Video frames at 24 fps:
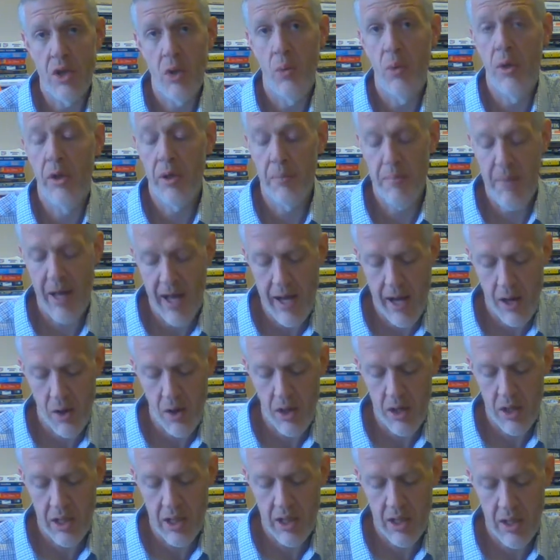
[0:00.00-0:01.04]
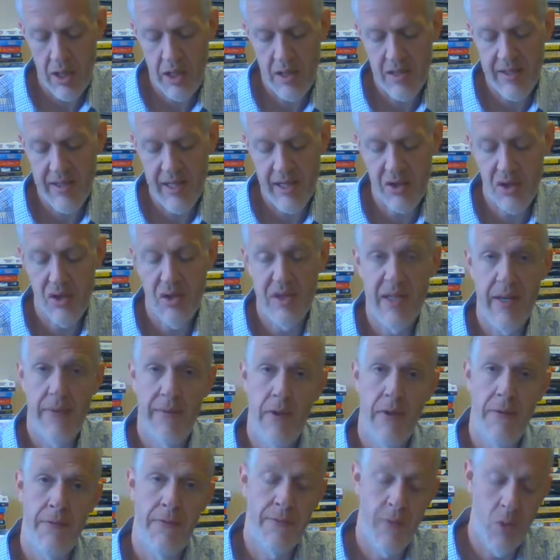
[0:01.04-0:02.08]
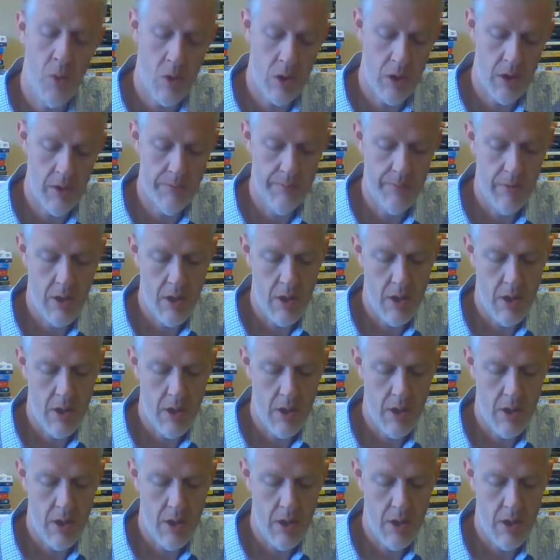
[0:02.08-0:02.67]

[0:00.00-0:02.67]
The Will to Power again, section seven oh four.